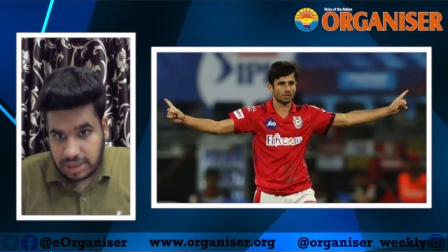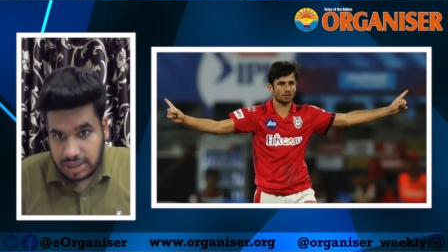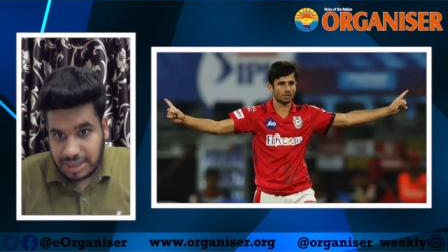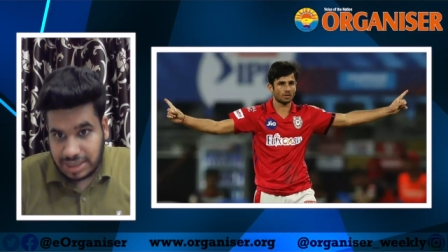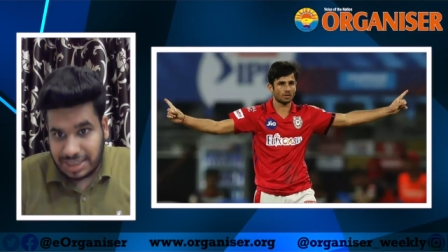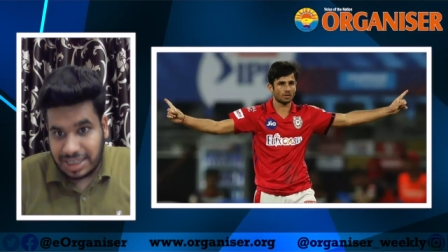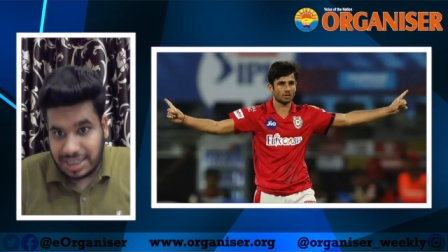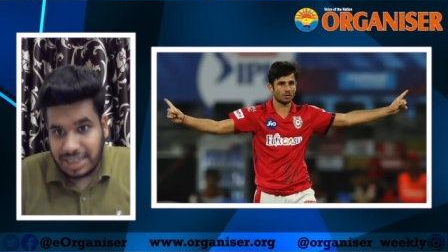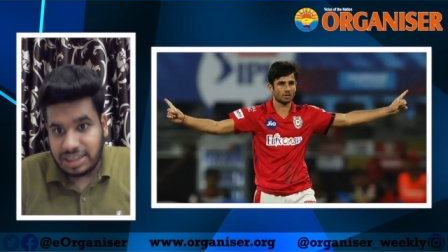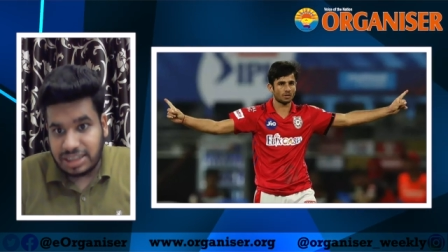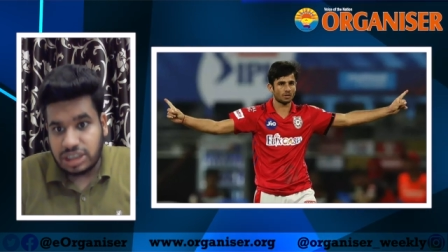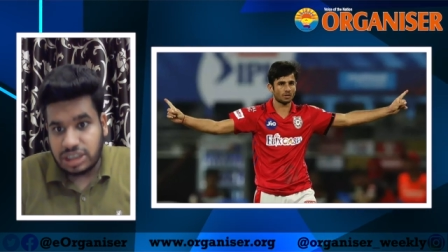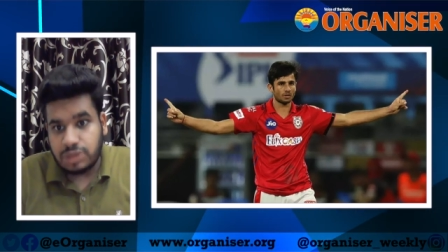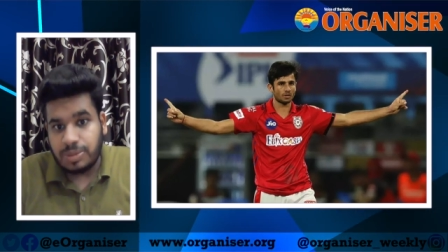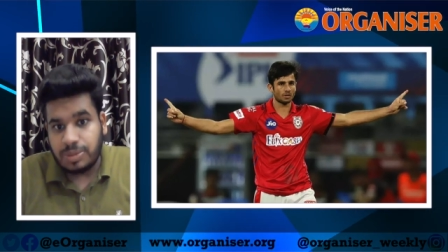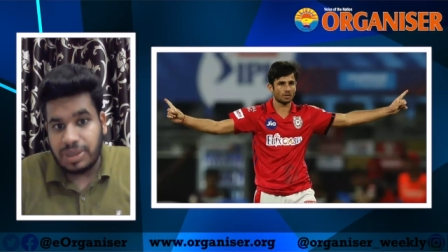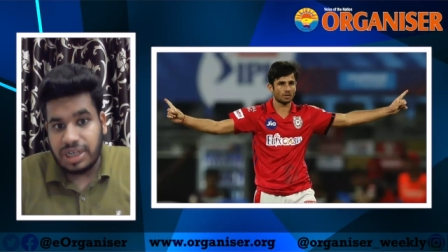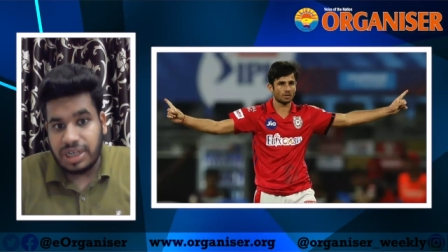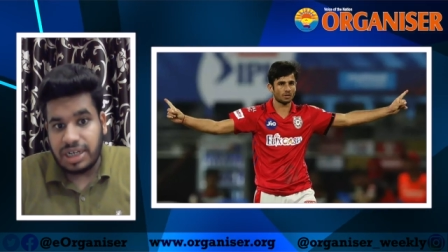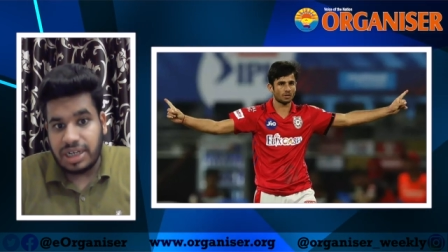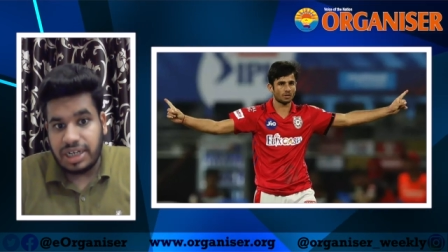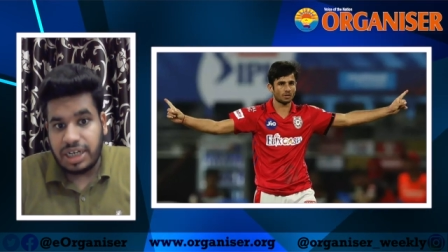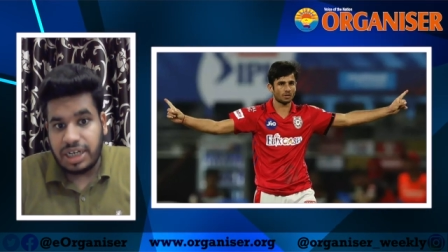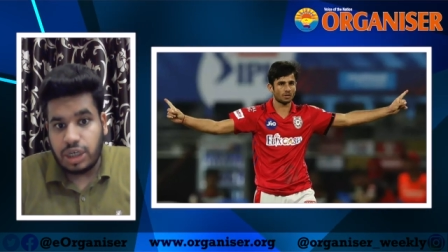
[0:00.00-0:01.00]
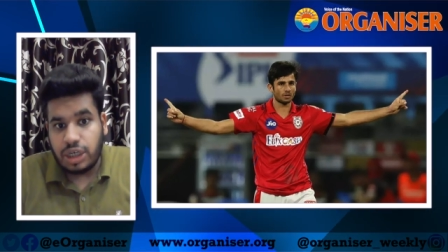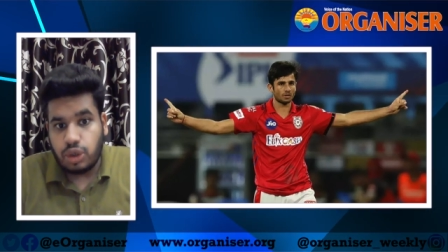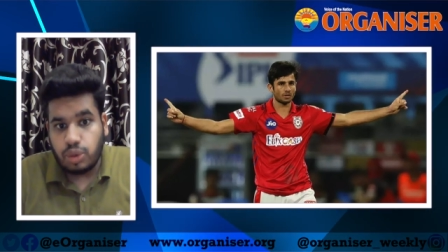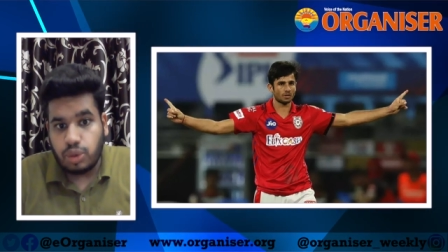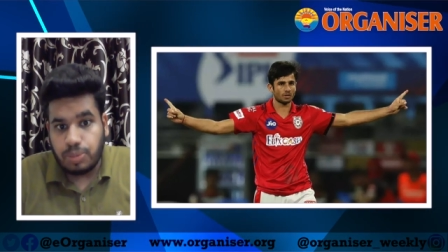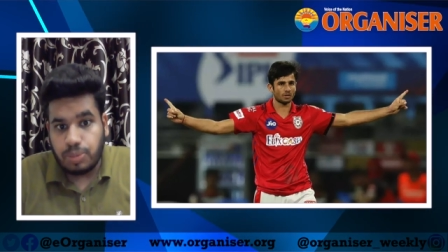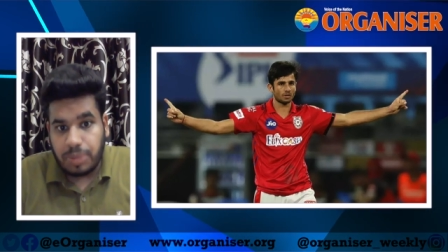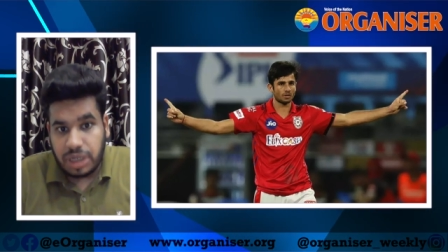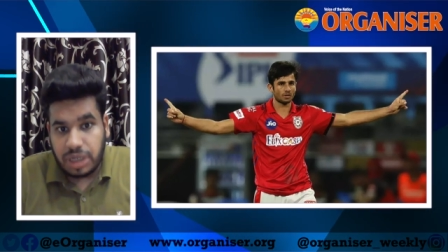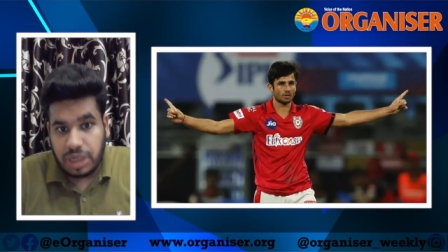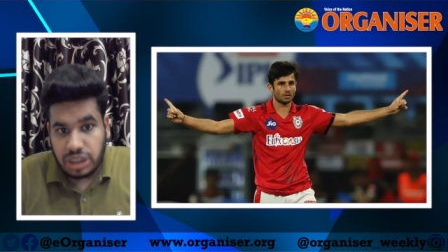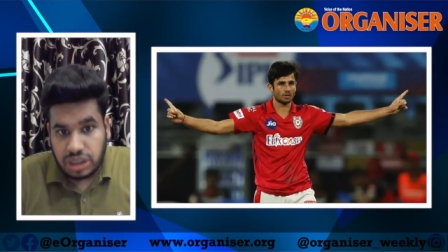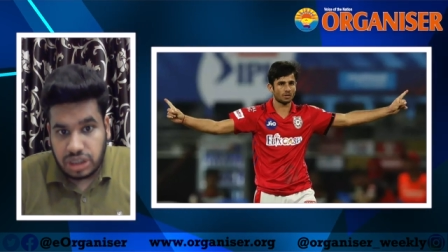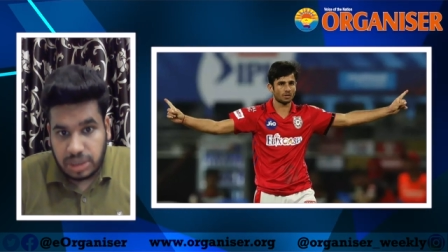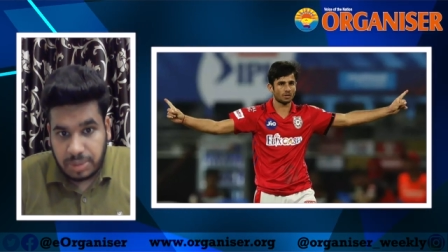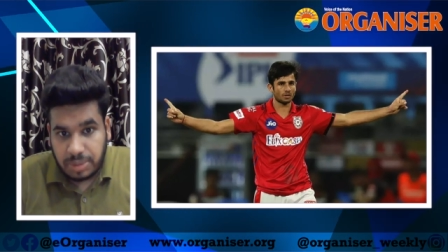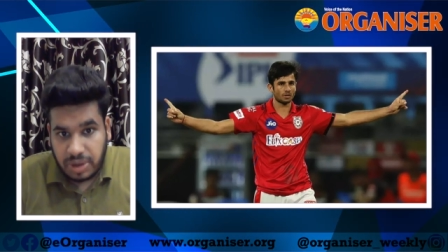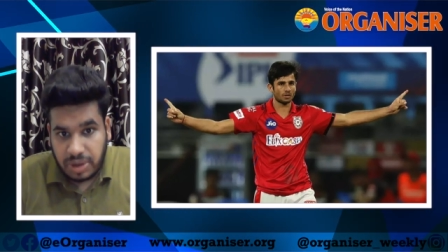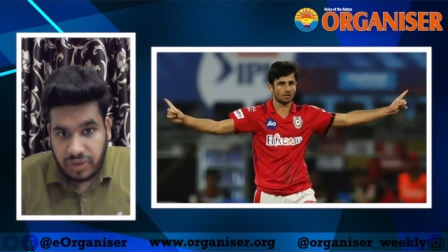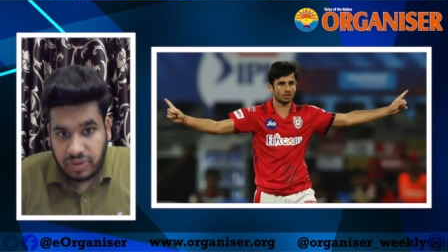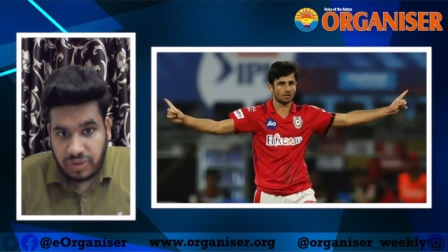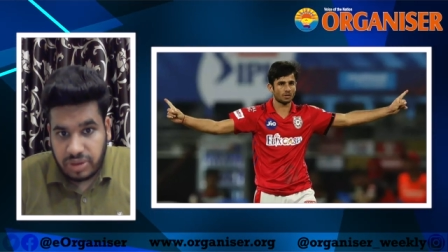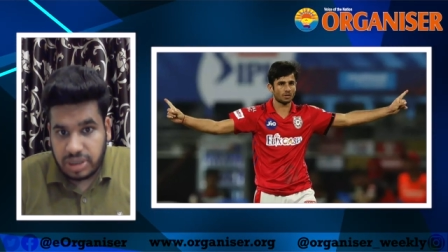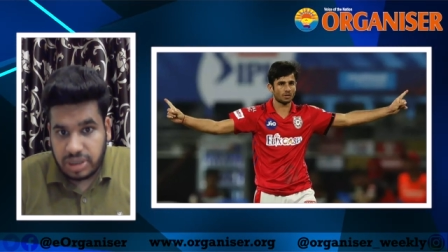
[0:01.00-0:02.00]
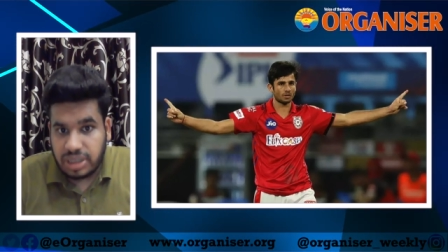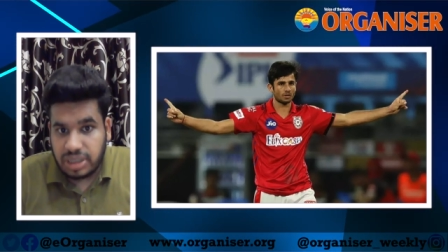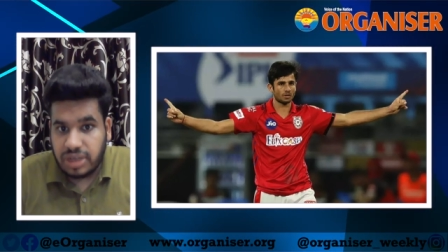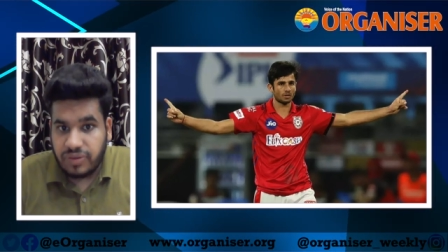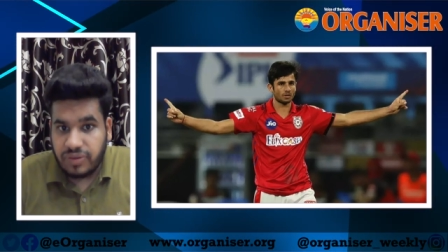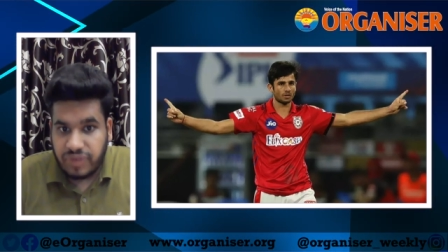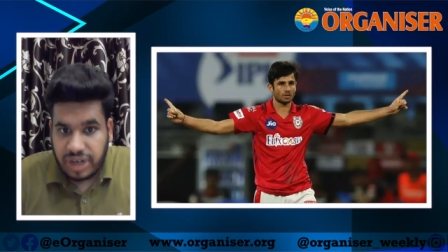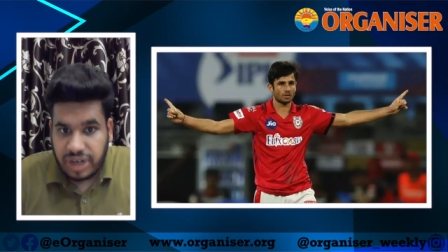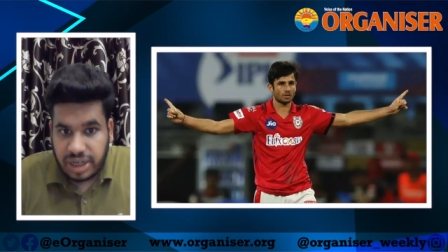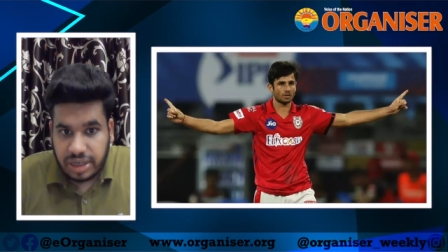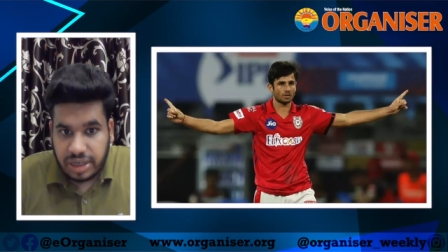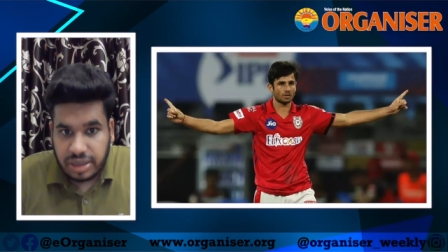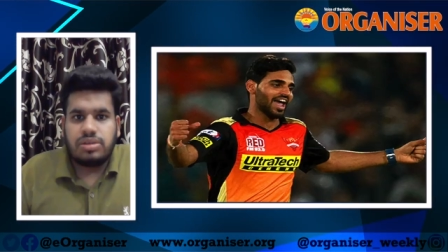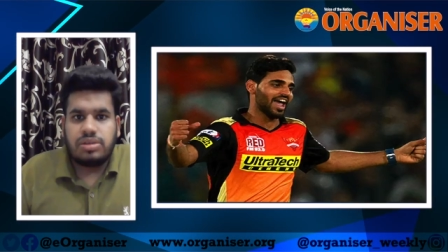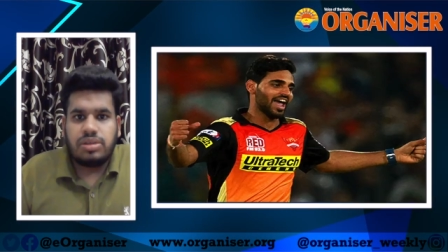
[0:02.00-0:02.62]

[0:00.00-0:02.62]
Sunrisers players need to punch above their weight.